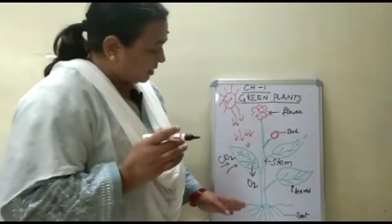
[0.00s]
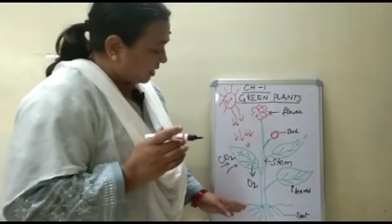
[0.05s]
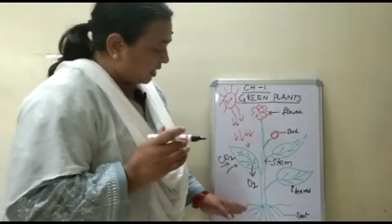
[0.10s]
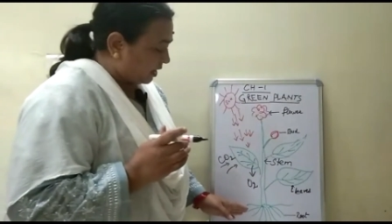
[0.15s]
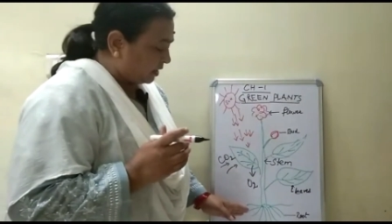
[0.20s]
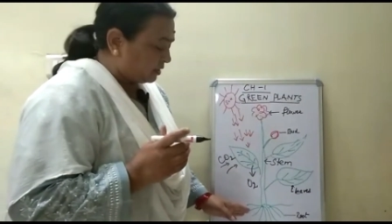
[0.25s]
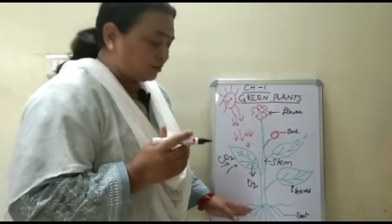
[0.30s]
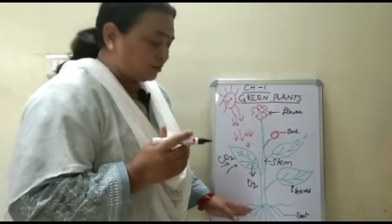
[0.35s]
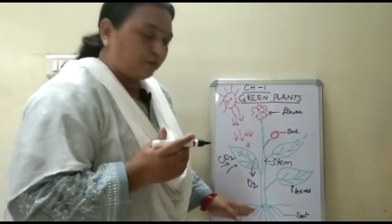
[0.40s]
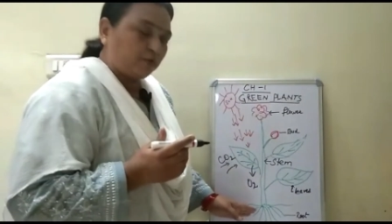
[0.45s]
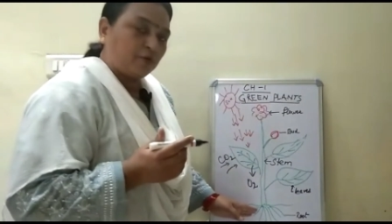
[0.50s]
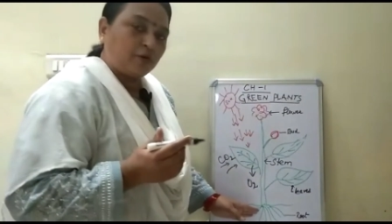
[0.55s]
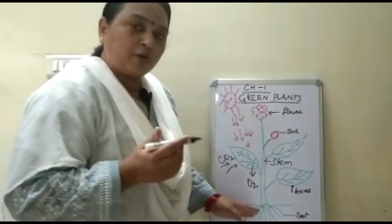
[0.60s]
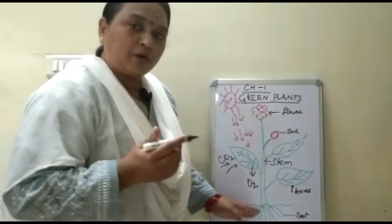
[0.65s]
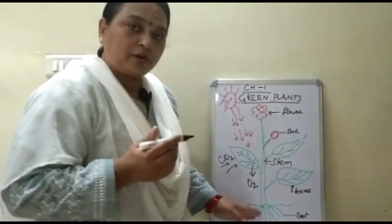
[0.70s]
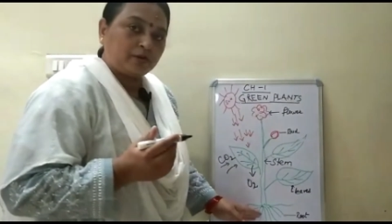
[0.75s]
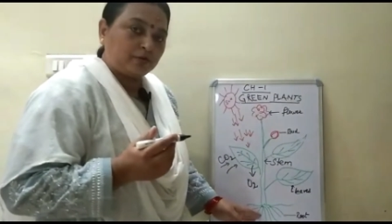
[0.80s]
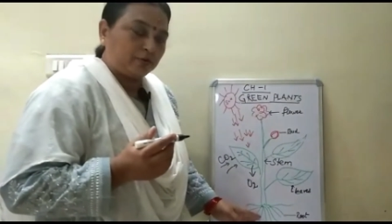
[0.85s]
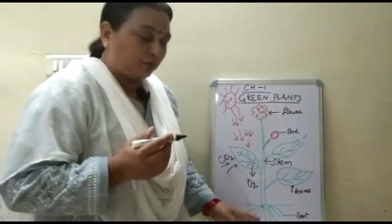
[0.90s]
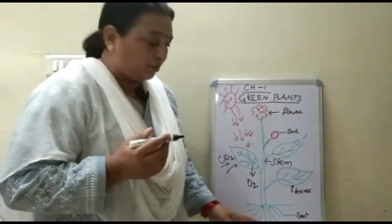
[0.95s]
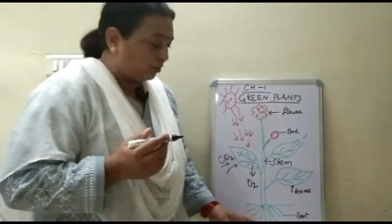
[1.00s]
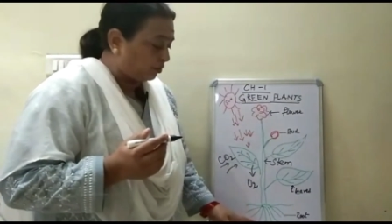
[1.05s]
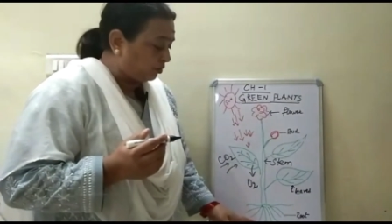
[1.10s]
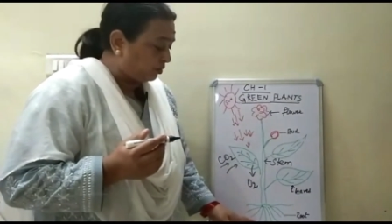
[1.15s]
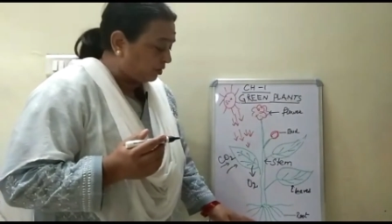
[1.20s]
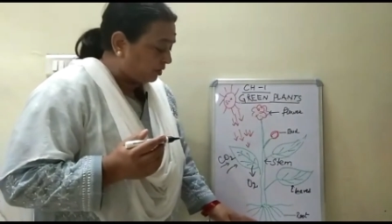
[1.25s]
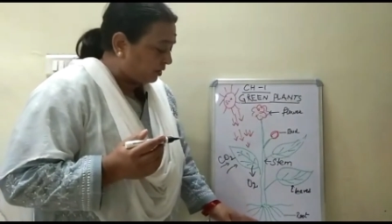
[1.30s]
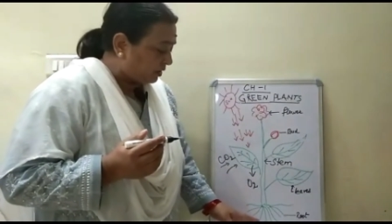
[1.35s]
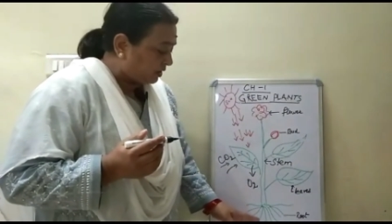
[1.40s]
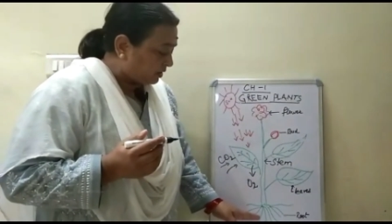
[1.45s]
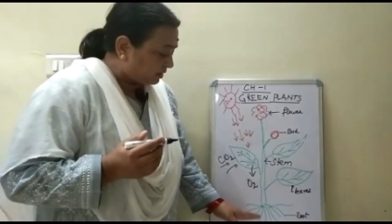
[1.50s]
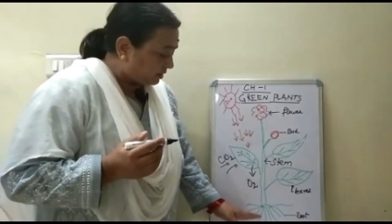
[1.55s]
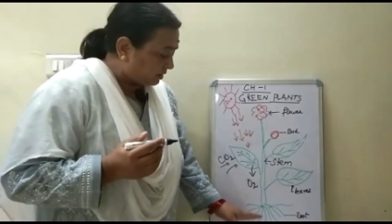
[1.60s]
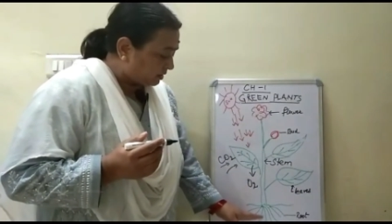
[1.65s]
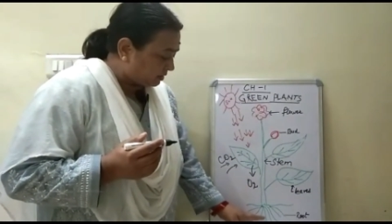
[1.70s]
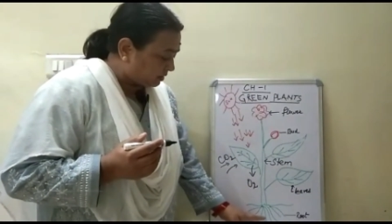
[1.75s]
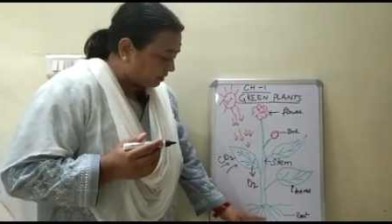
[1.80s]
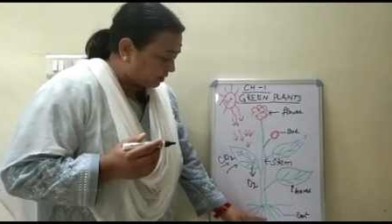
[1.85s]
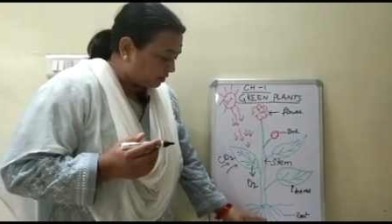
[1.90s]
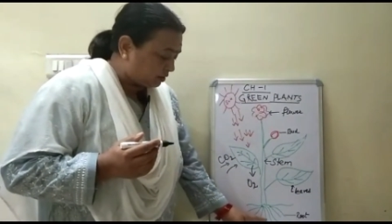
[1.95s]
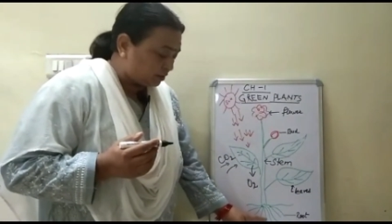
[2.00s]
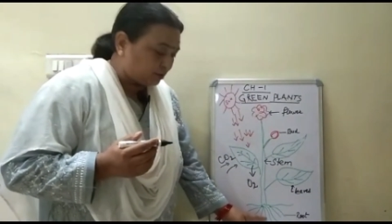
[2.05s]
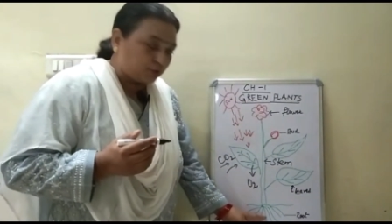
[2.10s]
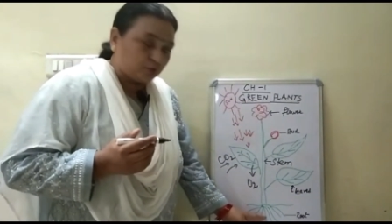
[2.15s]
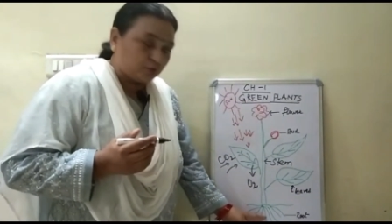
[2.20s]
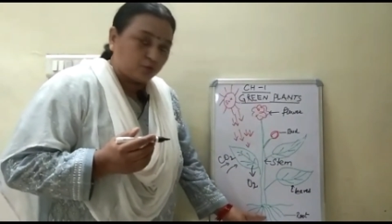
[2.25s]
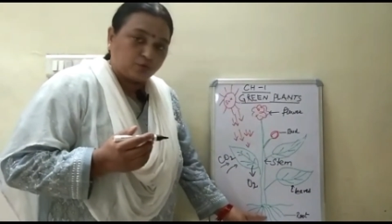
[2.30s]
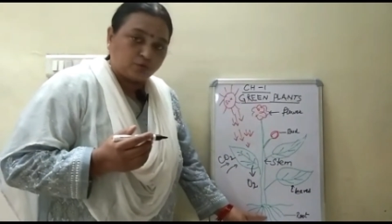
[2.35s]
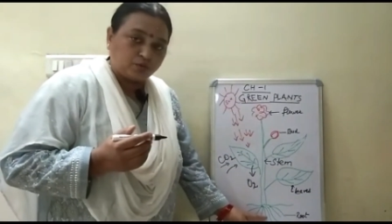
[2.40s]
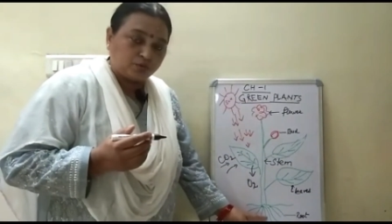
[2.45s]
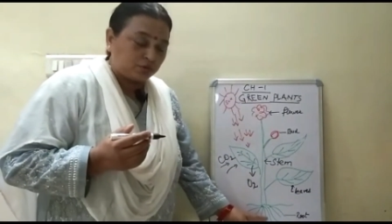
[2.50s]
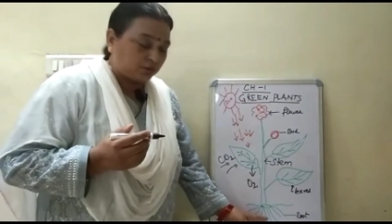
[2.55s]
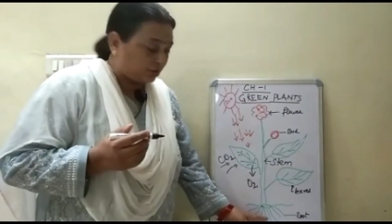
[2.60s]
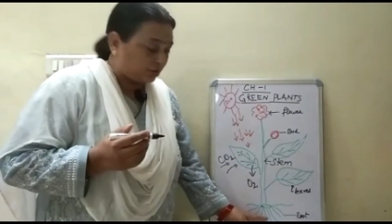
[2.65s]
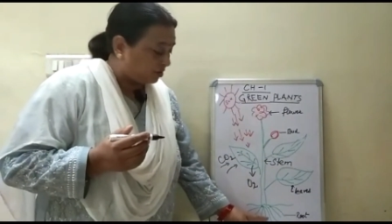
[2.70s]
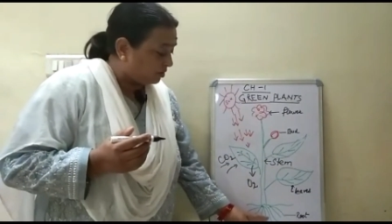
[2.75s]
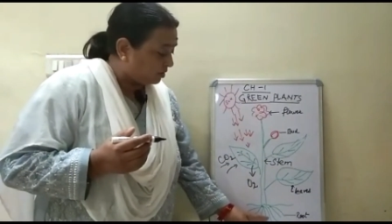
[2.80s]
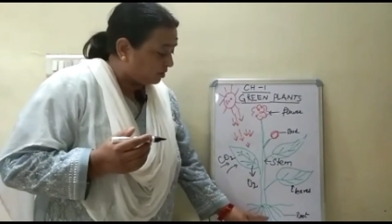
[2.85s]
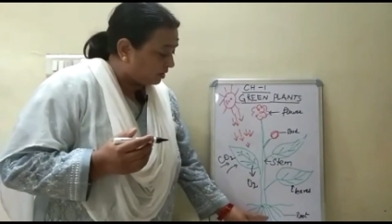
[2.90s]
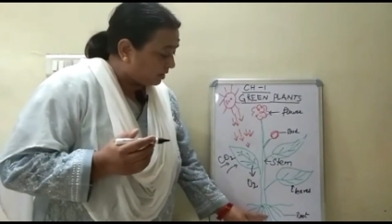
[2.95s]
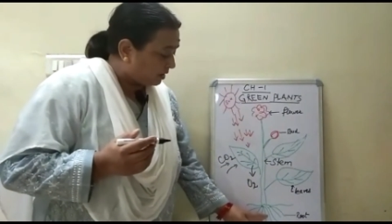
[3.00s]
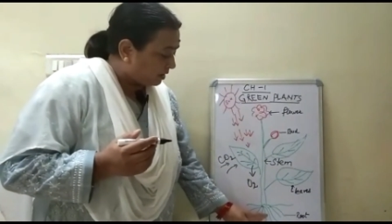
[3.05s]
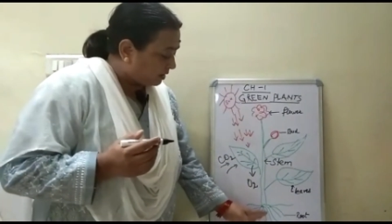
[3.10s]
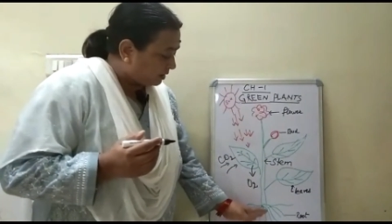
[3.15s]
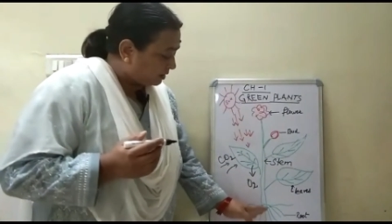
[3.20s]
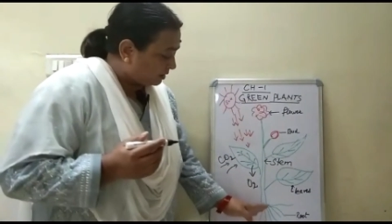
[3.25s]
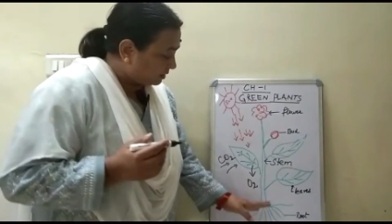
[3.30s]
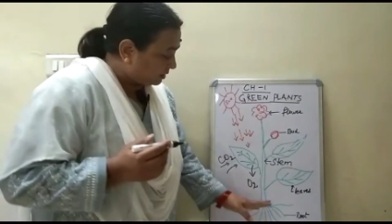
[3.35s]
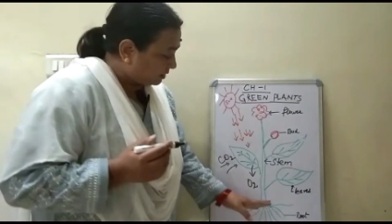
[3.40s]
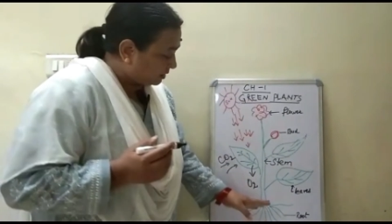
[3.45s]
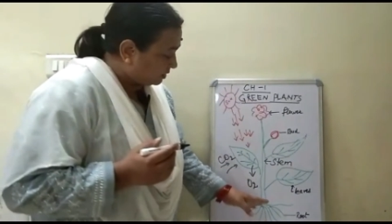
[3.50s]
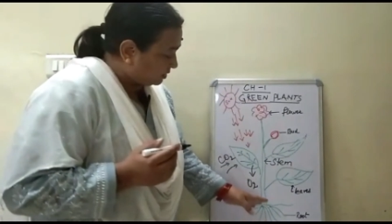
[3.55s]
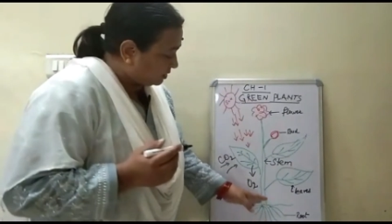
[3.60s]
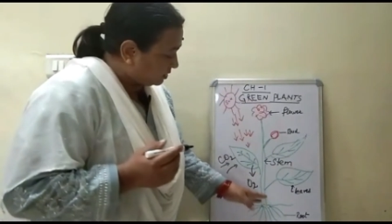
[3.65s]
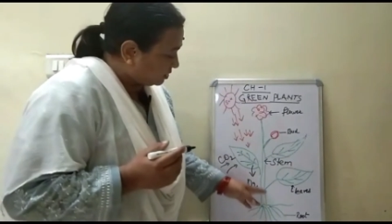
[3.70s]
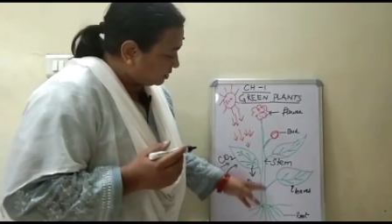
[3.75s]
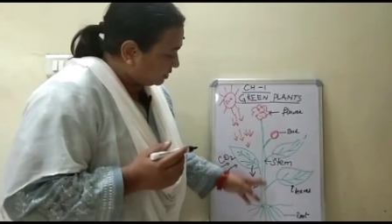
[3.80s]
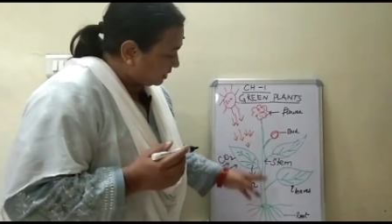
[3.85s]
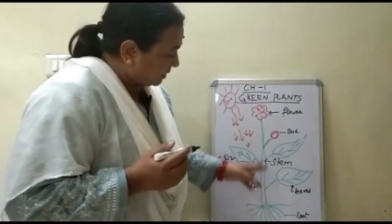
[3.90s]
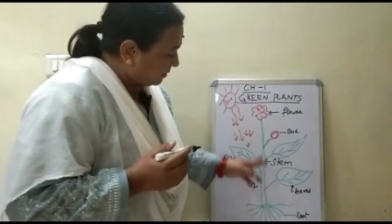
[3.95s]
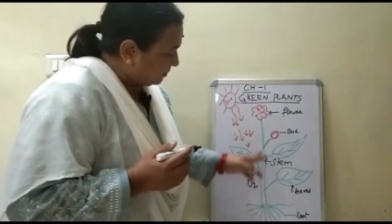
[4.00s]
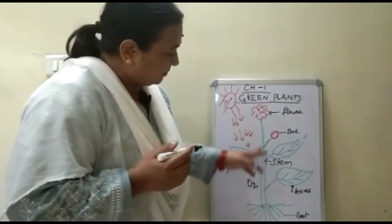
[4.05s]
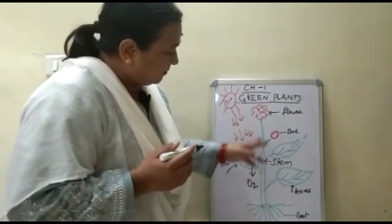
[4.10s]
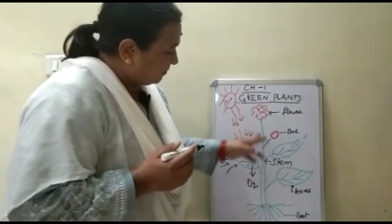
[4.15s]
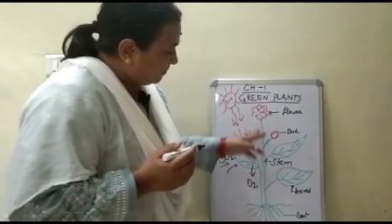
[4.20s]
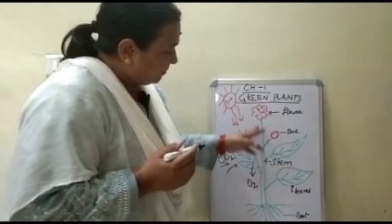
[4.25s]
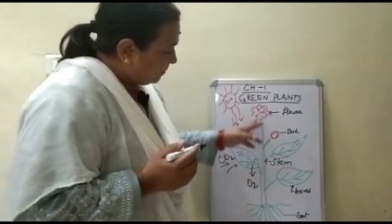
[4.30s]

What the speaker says: as you all know, this is root, this is stem,